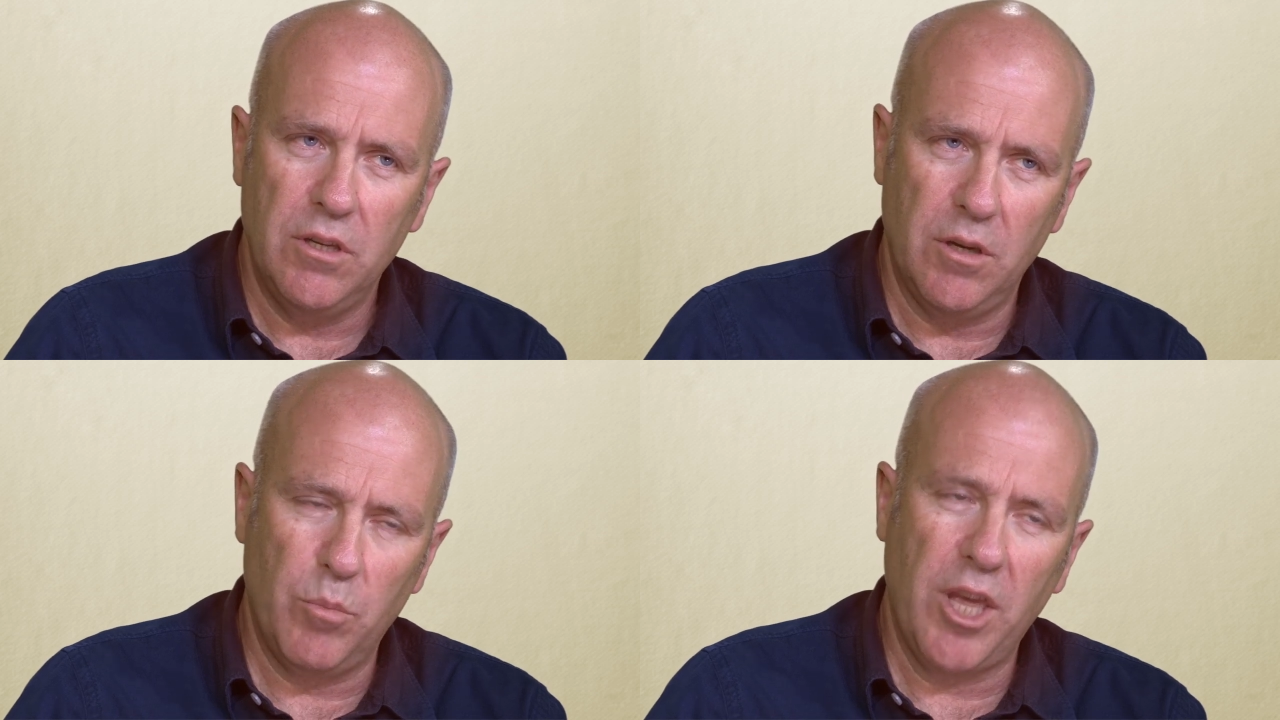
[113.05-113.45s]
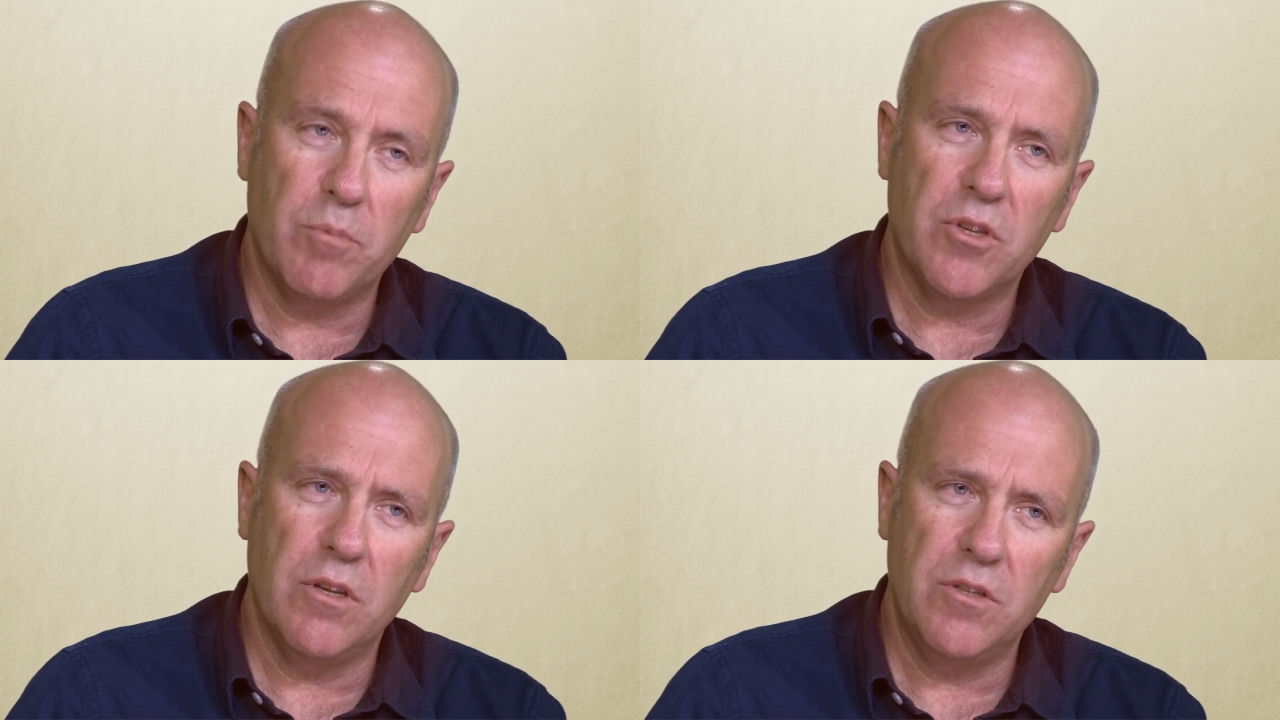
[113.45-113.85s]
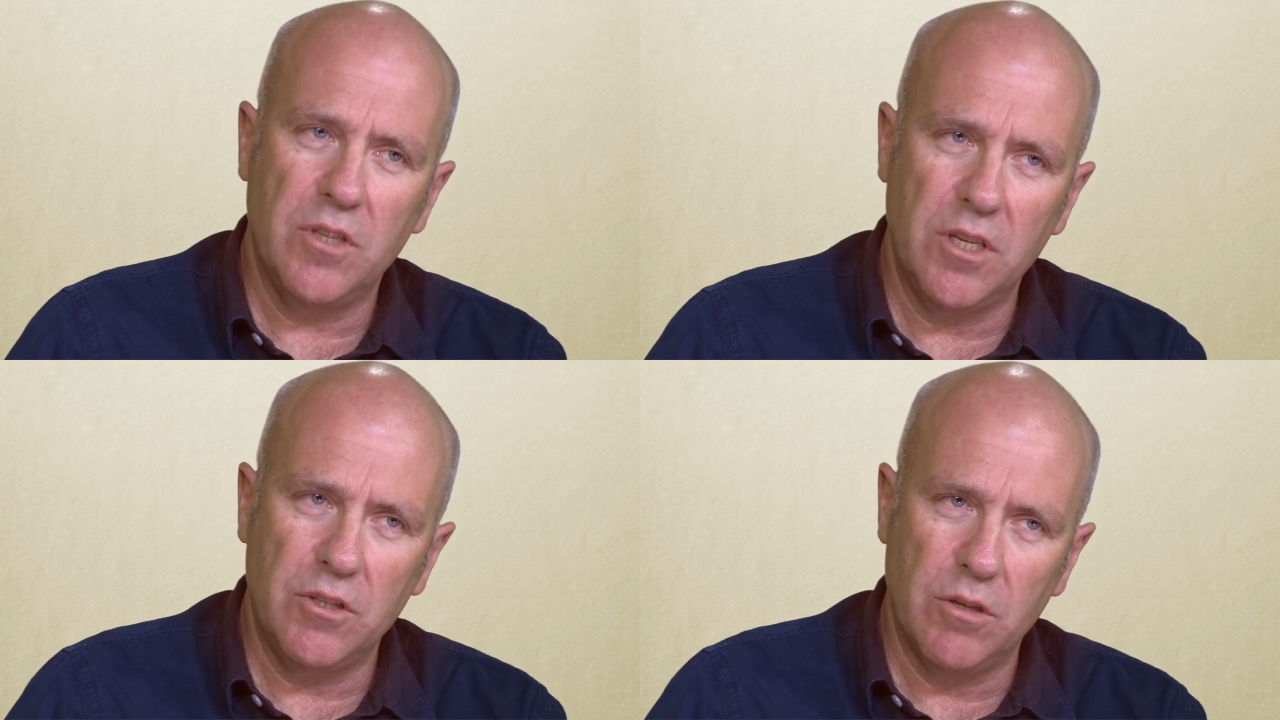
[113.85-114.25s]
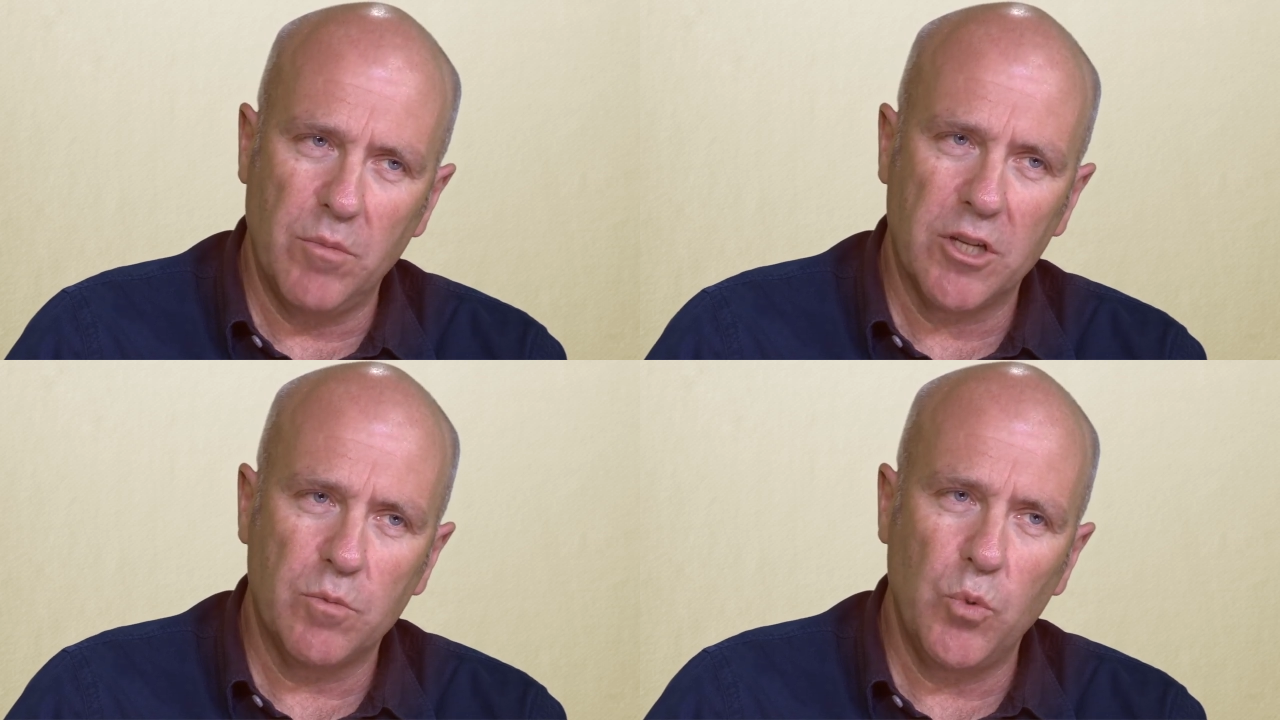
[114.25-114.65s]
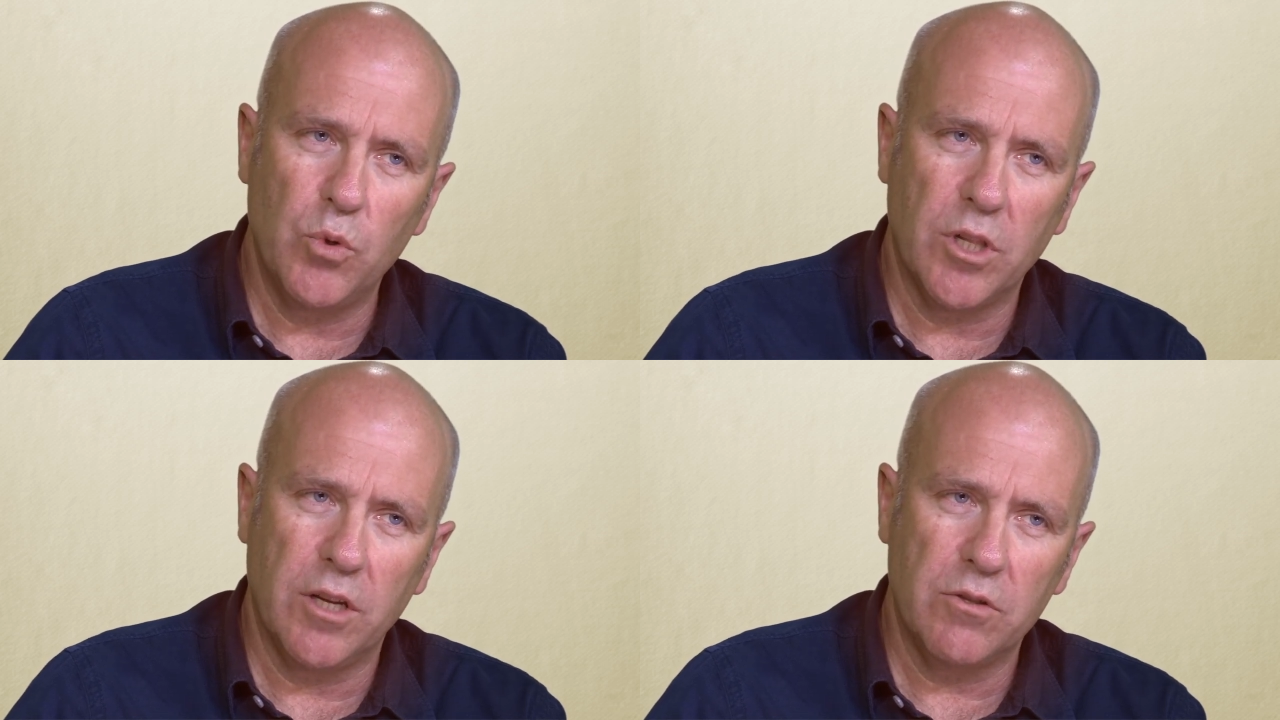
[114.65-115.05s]
And perhaps these things are much
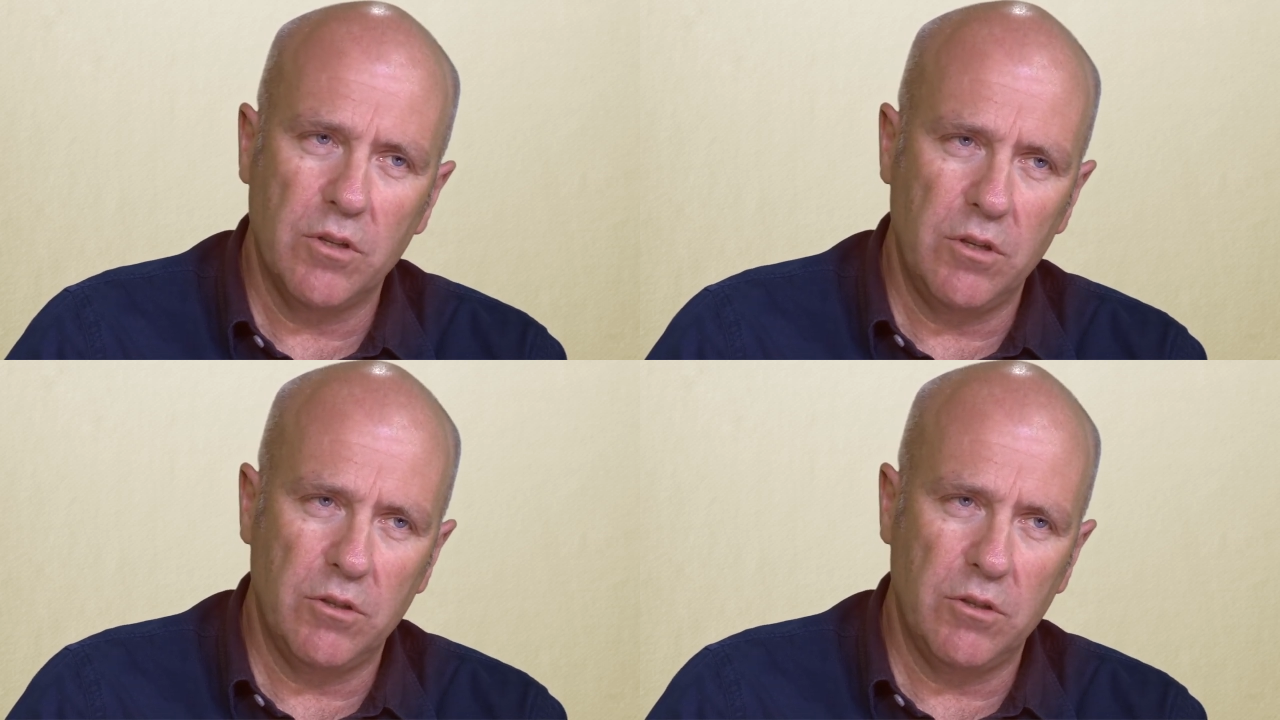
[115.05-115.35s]
more closely